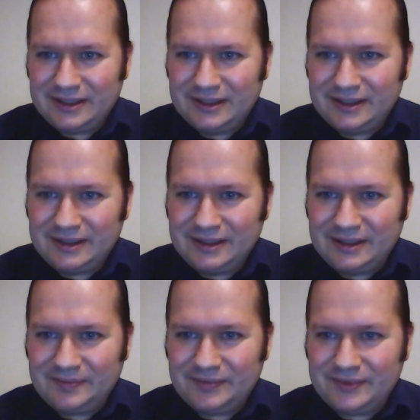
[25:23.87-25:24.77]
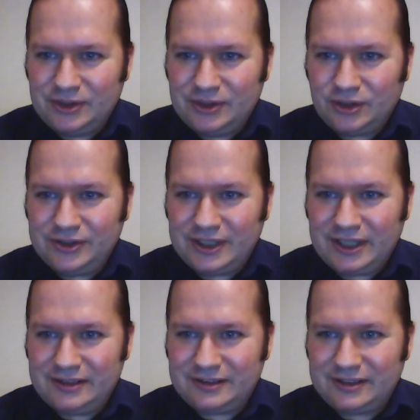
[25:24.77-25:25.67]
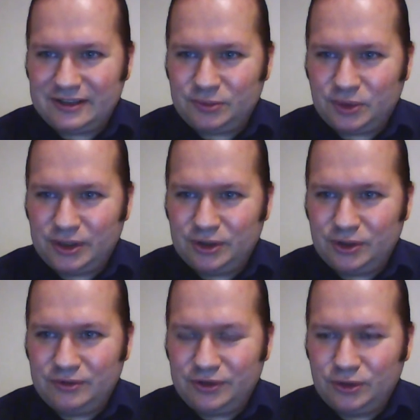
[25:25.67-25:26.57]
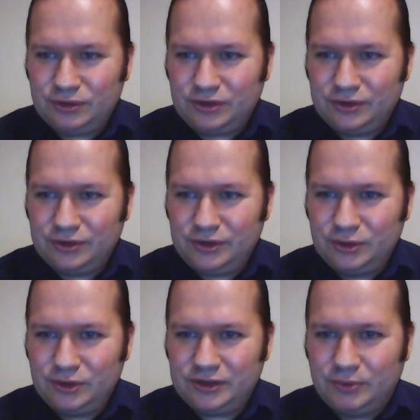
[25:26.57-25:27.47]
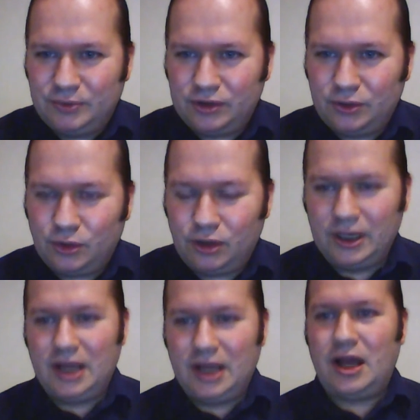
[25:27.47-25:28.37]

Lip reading: Uh, John Jake says, what are your views on the US border wall?